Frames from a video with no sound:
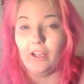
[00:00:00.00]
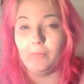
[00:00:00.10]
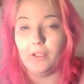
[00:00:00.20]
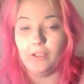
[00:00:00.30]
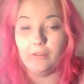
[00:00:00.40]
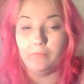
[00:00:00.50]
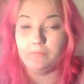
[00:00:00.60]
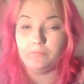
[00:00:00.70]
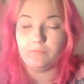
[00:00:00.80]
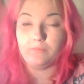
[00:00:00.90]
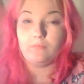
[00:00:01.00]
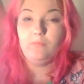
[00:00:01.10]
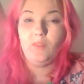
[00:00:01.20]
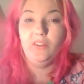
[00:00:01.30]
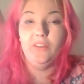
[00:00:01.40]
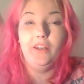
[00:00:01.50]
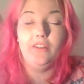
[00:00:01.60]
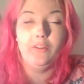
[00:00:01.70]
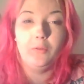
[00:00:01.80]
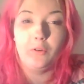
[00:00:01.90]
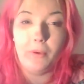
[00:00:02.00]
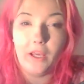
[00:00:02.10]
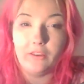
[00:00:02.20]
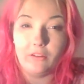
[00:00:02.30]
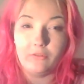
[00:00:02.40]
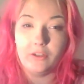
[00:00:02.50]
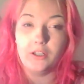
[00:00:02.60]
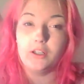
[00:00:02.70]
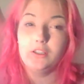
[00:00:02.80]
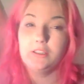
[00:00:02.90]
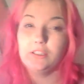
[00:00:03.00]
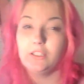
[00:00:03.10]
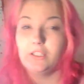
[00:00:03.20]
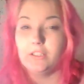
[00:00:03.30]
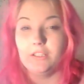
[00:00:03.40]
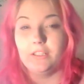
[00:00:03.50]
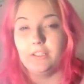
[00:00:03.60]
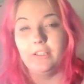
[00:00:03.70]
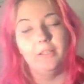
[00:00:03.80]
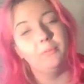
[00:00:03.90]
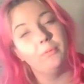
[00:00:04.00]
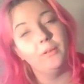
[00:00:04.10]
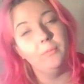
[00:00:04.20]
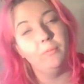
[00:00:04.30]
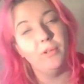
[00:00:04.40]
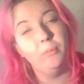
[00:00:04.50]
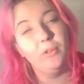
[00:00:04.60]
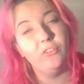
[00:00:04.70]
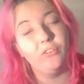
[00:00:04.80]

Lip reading: I mean, Satanism is a path of pretty much